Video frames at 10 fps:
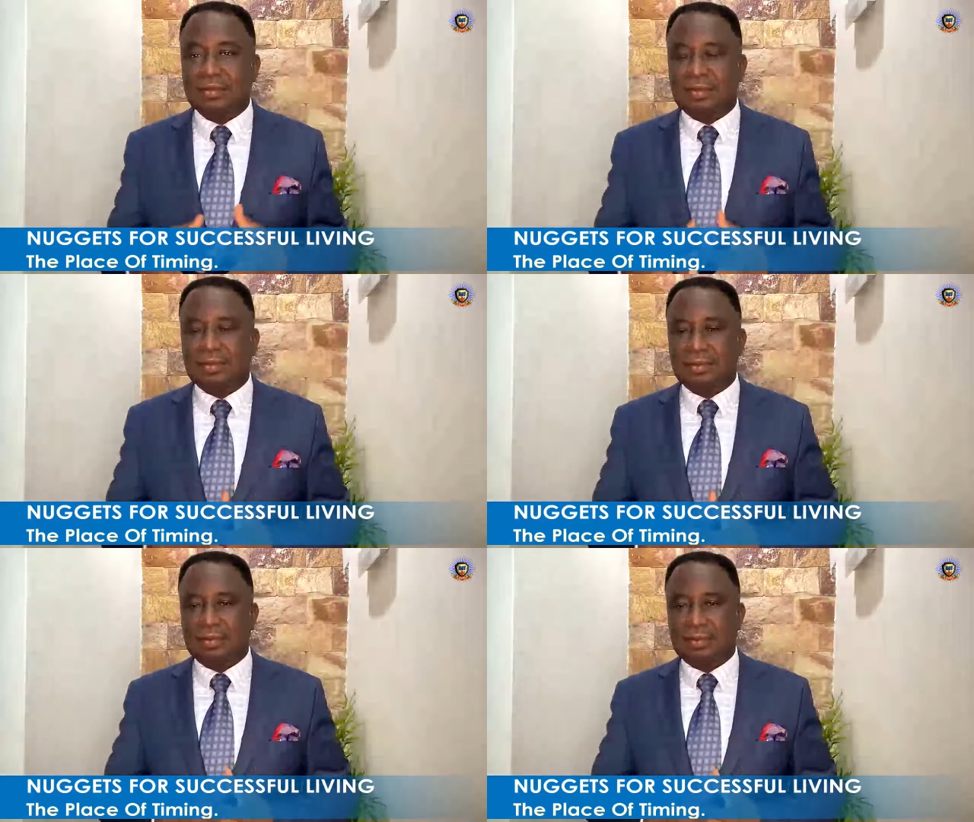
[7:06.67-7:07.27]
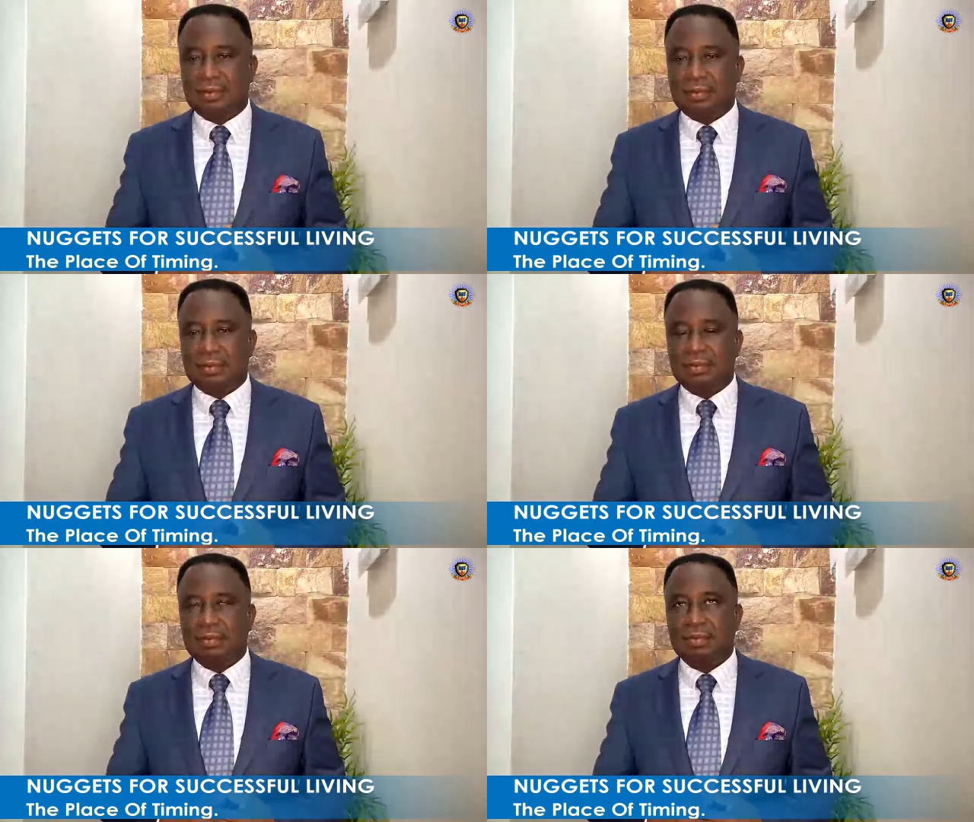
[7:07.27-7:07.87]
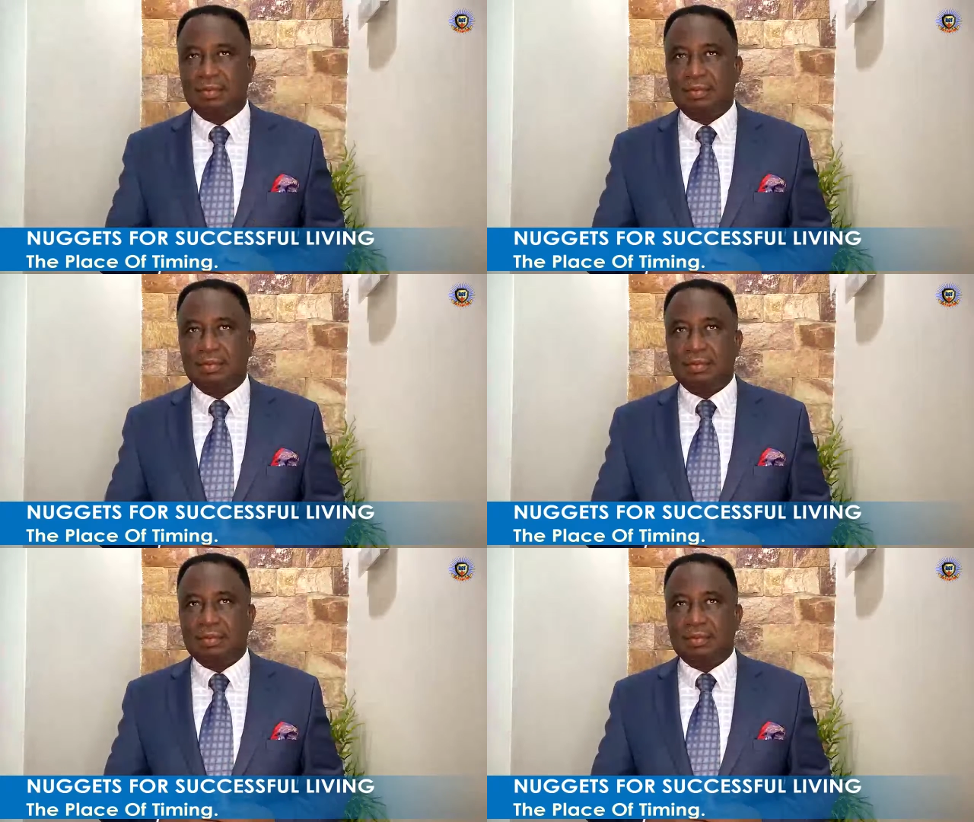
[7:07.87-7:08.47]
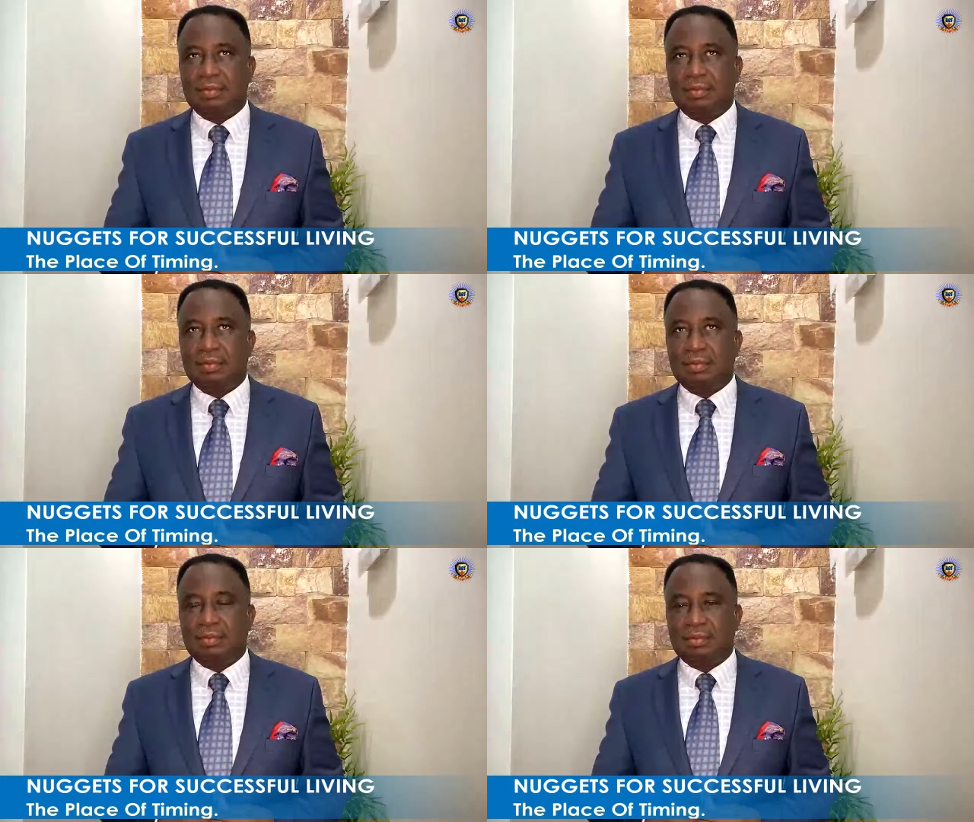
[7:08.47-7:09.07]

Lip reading: Nothing is said.